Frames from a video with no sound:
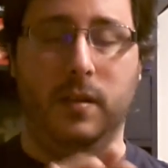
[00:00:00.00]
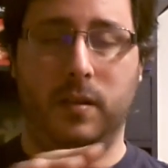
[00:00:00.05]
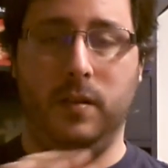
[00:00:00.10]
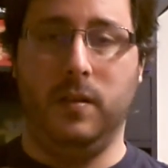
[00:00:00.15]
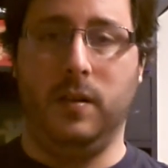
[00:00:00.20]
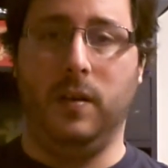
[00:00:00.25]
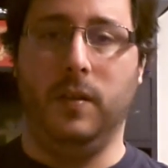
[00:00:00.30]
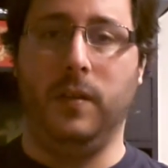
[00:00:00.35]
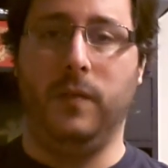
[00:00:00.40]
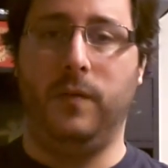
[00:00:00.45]
you
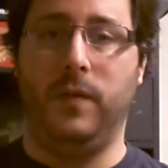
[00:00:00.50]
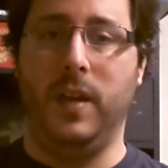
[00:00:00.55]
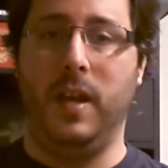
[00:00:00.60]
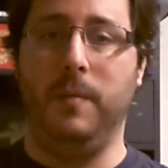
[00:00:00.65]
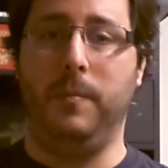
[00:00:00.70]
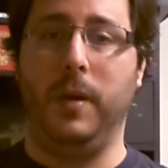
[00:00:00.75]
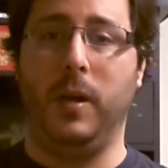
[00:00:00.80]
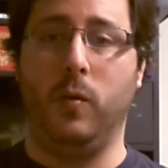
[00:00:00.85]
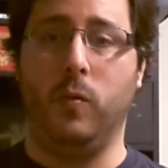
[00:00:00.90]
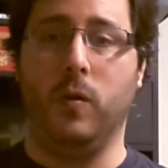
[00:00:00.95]
know, the
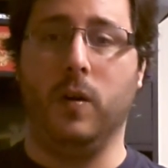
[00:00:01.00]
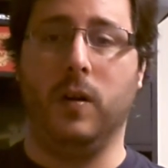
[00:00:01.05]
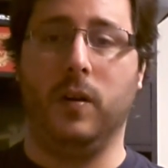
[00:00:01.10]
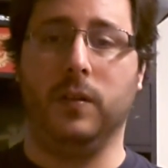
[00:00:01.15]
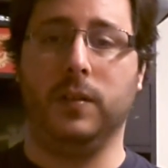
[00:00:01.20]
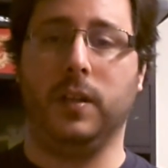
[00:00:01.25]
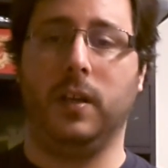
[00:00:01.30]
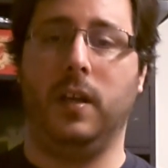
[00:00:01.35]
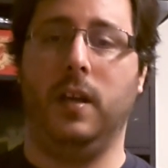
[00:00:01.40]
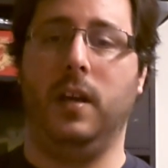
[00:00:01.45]
vaping
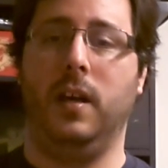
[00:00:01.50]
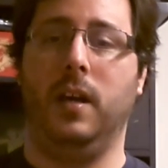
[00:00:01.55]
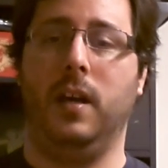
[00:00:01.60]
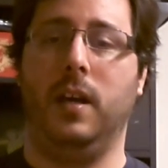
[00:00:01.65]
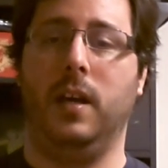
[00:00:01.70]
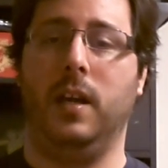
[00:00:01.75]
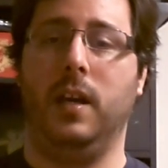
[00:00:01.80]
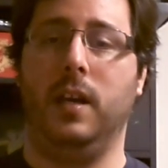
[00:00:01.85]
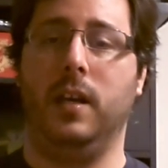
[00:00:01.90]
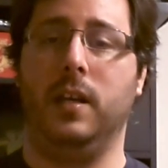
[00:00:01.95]
world,
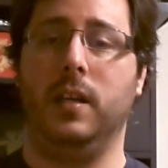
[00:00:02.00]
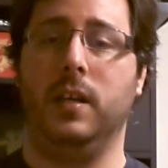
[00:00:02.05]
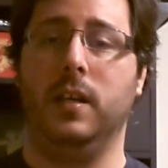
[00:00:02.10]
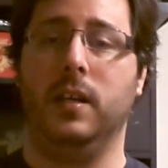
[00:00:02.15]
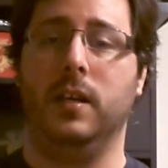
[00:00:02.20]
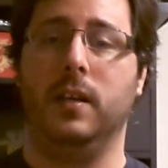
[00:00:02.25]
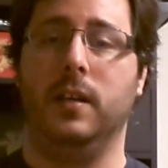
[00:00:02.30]
and